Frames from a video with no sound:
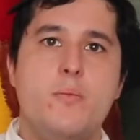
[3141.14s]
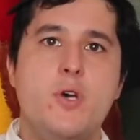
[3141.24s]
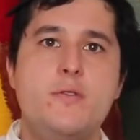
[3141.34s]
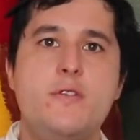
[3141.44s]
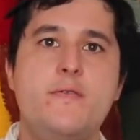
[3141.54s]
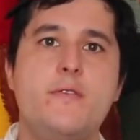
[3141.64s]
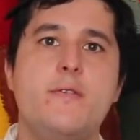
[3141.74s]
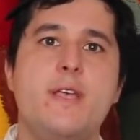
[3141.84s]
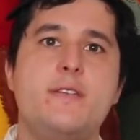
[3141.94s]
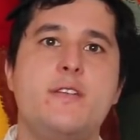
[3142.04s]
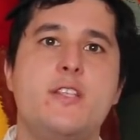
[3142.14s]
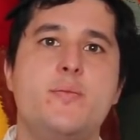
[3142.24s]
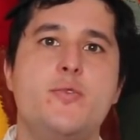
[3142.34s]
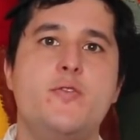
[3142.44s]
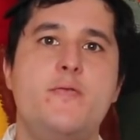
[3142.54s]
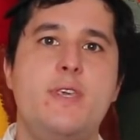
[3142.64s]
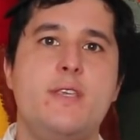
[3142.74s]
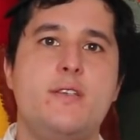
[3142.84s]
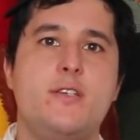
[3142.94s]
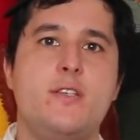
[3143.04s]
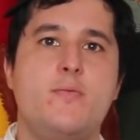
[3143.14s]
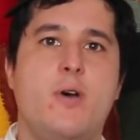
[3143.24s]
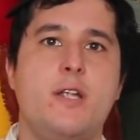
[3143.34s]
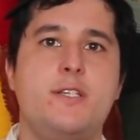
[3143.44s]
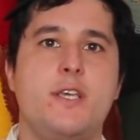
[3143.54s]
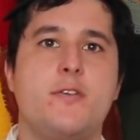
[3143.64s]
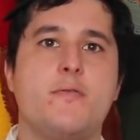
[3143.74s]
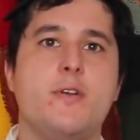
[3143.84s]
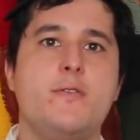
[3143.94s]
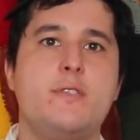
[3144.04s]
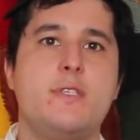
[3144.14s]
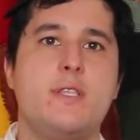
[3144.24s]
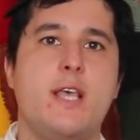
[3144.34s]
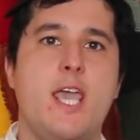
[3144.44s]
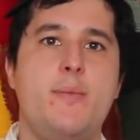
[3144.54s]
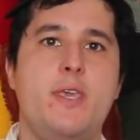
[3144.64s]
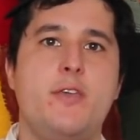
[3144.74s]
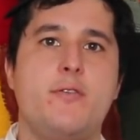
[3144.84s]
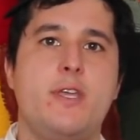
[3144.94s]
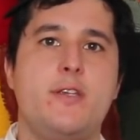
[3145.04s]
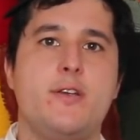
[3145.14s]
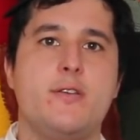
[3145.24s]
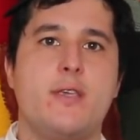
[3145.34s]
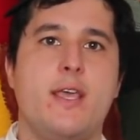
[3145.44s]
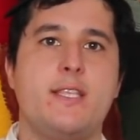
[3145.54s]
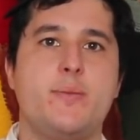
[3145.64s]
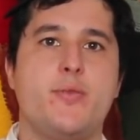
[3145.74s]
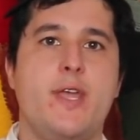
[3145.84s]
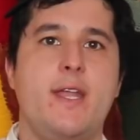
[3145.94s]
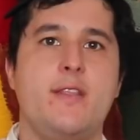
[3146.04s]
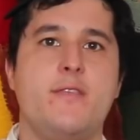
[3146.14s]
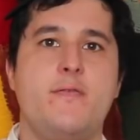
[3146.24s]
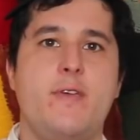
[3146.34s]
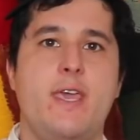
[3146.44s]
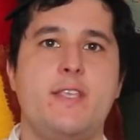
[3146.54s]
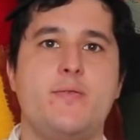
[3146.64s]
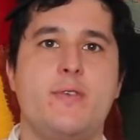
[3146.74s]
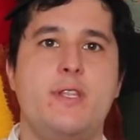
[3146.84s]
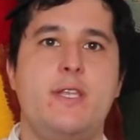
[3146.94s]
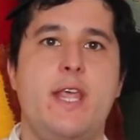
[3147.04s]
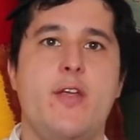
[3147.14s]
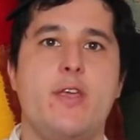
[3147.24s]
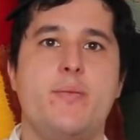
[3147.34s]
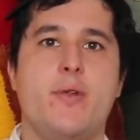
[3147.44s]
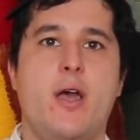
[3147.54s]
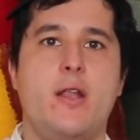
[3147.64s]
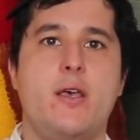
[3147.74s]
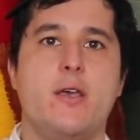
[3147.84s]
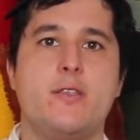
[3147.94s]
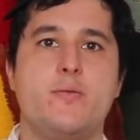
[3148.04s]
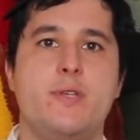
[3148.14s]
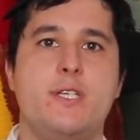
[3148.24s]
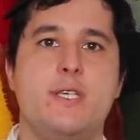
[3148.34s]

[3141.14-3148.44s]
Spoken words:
Most of the rest of the movie is just watching gross, slimy creatures get sprayed in the face with dairy products, which